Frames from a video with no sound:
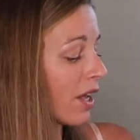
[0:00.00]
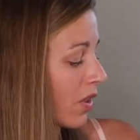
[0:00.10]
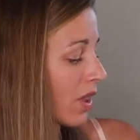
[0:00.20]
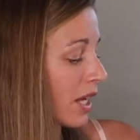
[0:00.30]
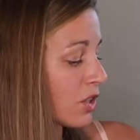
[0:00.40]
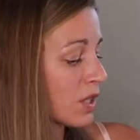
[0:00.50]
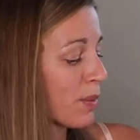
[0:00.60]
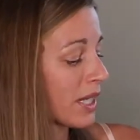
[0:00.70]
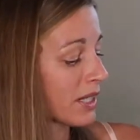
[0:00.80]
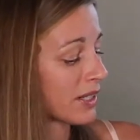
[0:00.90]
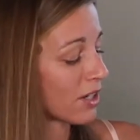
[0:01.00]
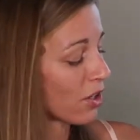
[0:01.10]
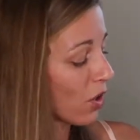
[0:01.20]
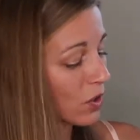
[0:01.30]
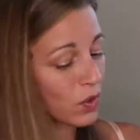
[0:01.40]
That's just the best, because then you're
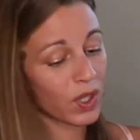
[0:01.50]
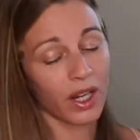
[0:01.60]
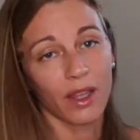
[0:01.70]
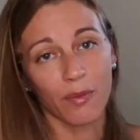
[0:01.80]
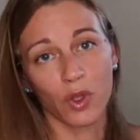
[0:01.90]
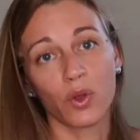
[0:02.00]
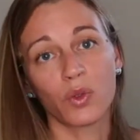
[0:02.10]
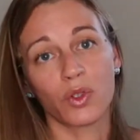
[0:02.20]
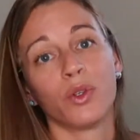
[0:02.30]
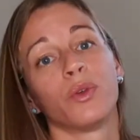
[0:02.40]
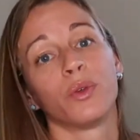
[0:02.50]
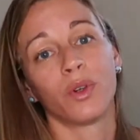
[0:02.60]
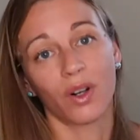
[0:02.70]
also getting them used to